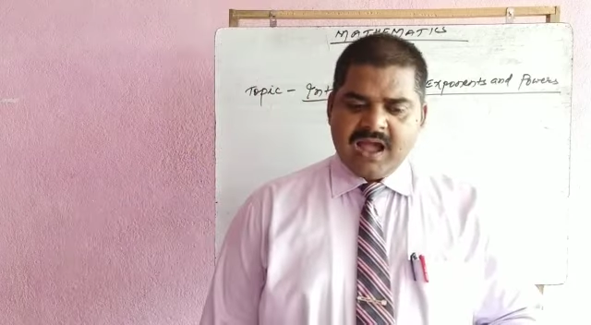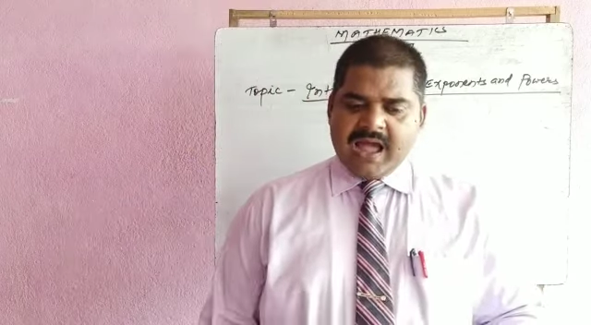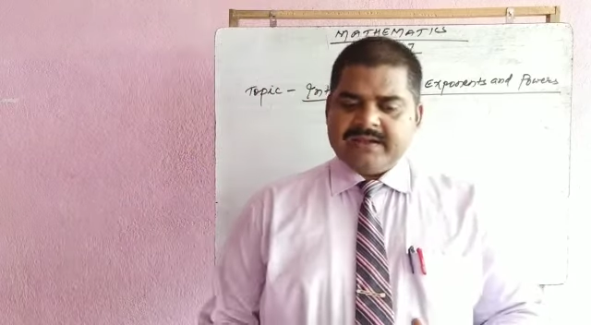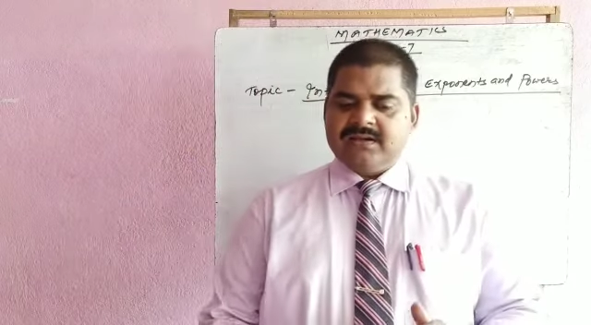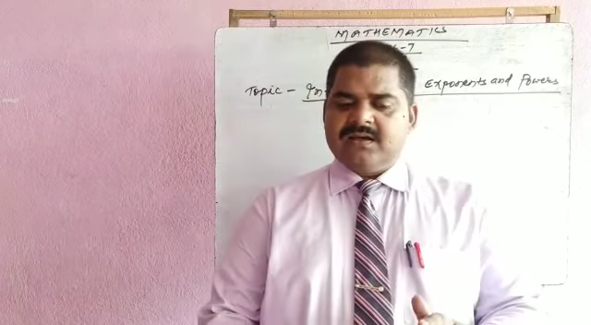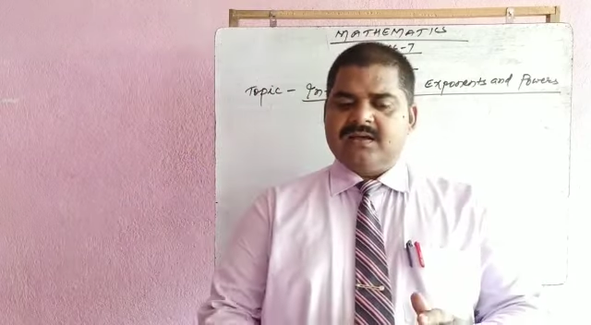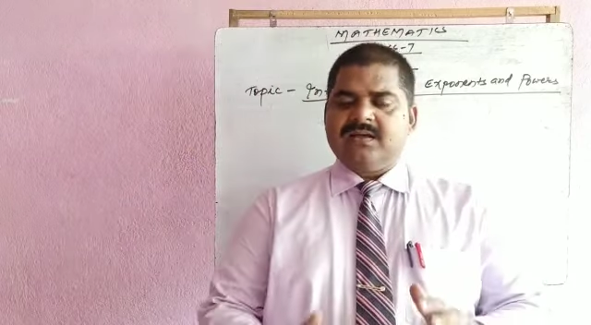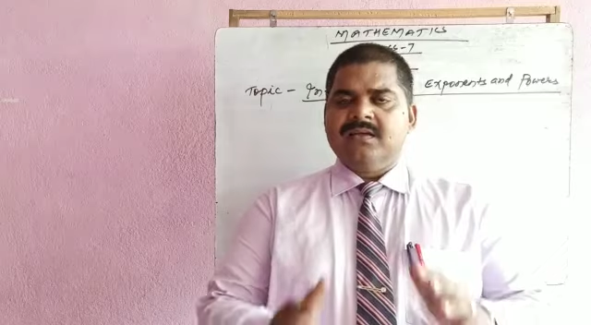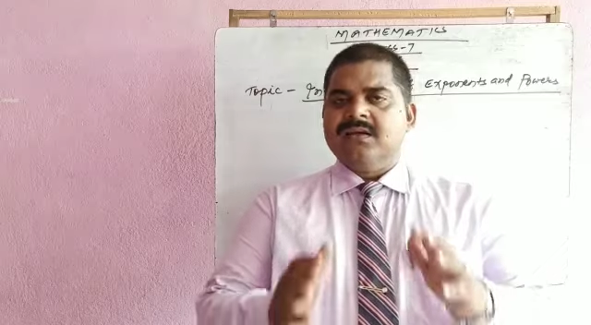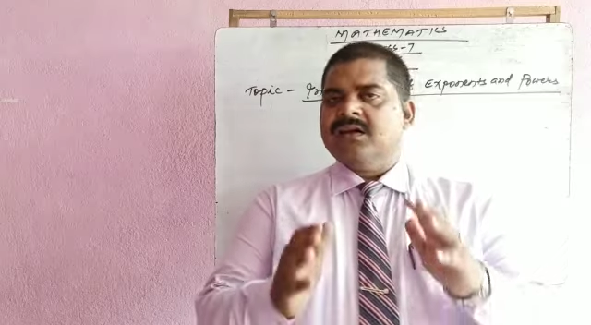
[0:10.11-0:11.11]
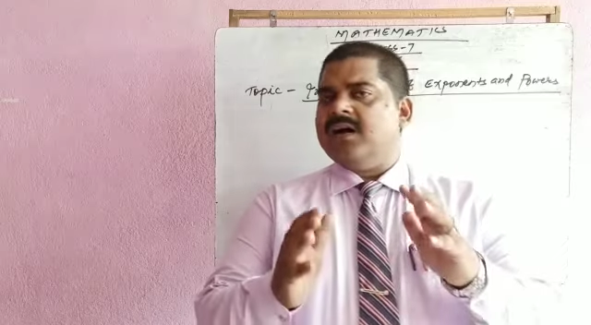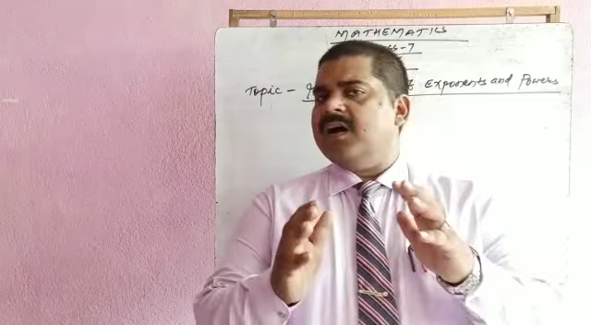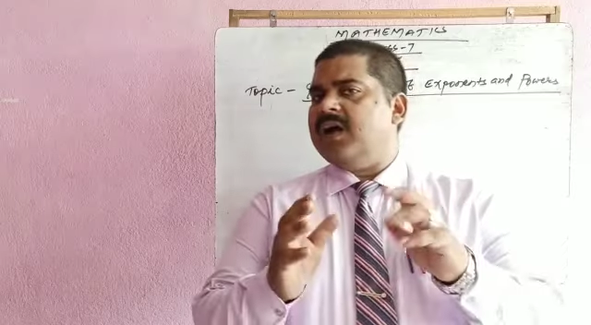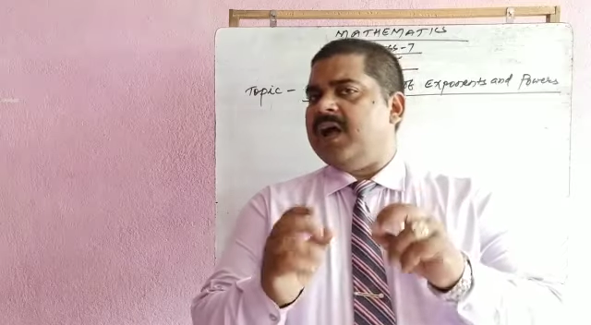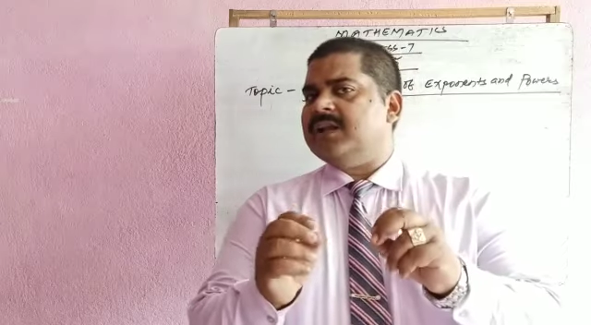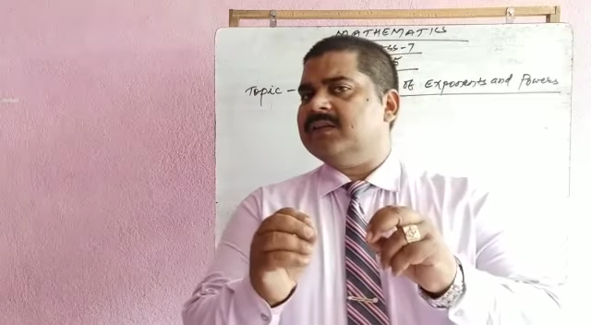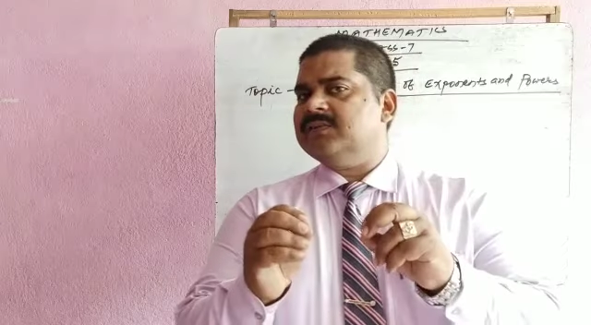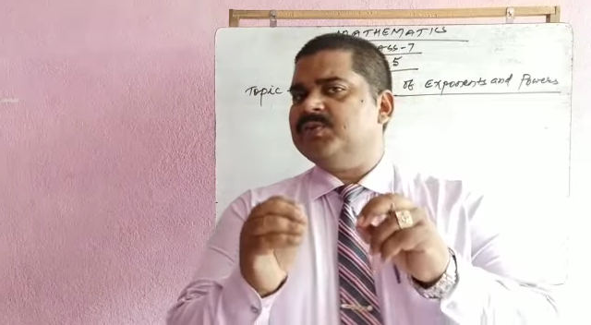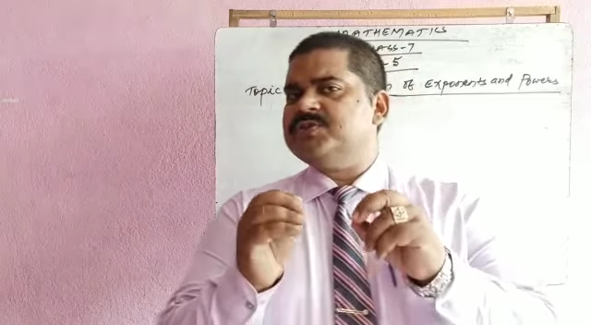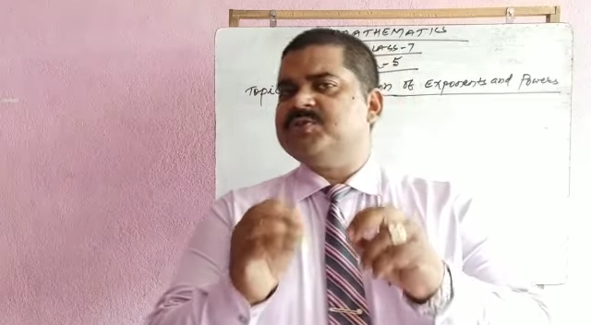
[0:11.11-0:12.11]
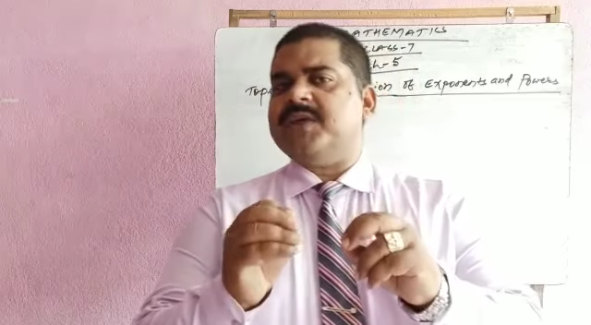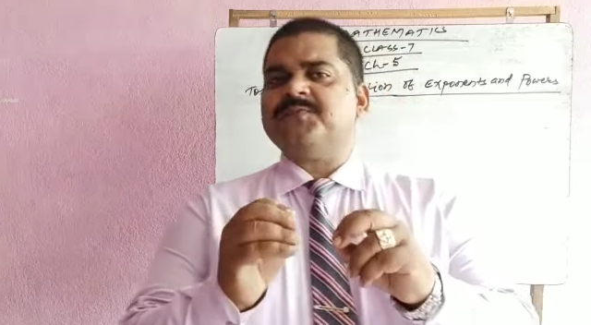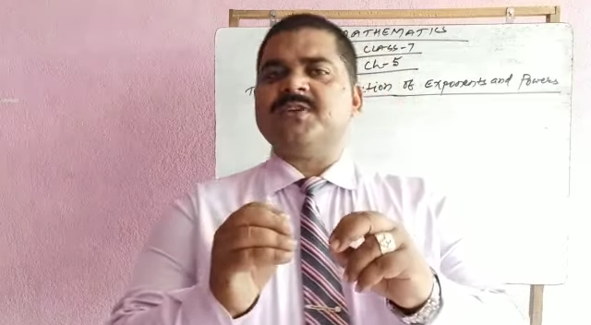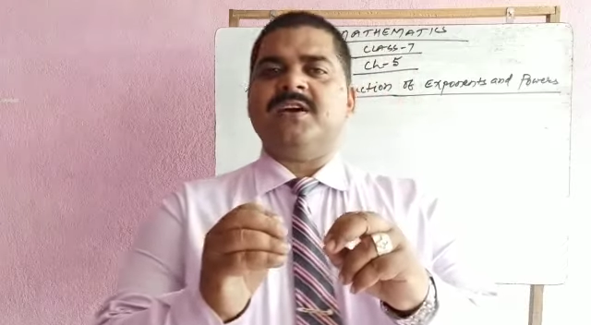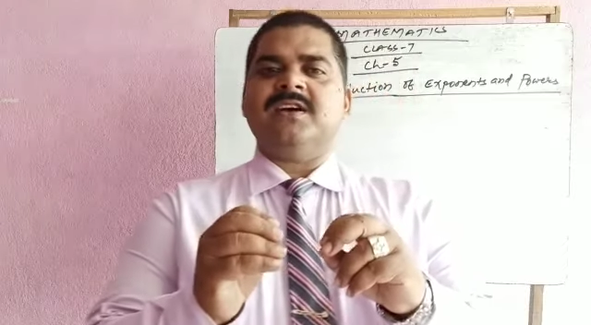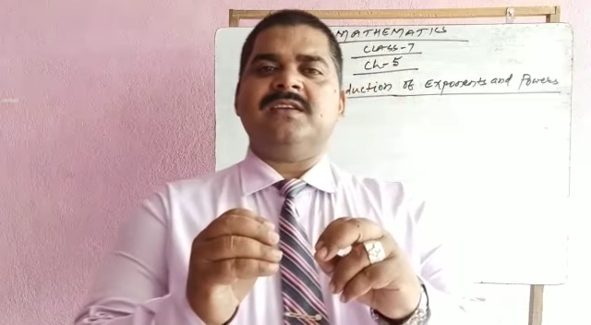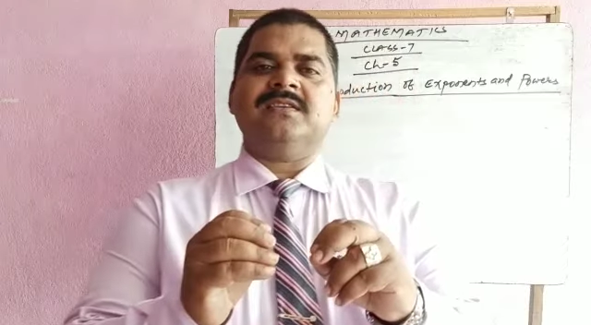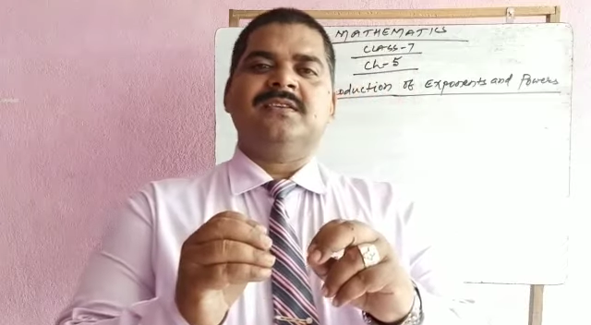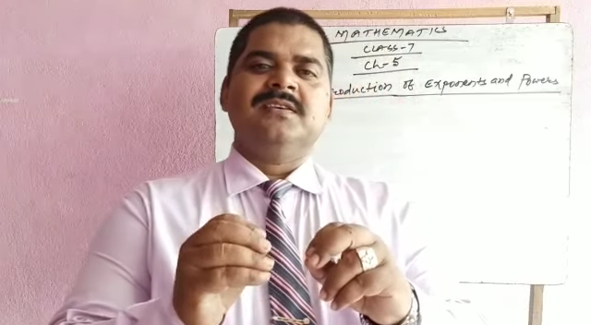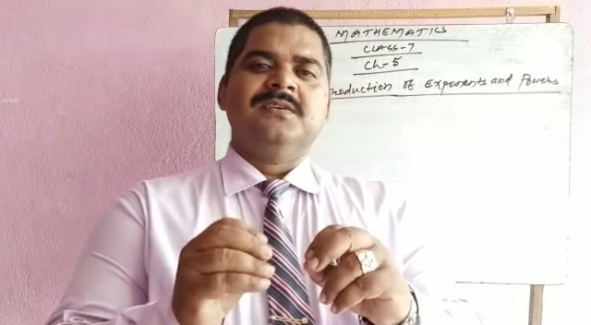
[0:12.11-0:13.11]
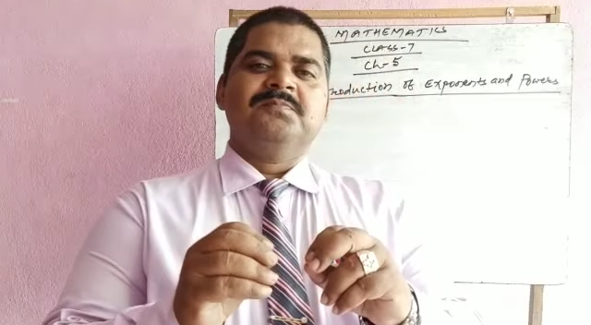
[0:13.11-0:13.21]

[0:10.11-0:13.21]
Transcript: and this chapter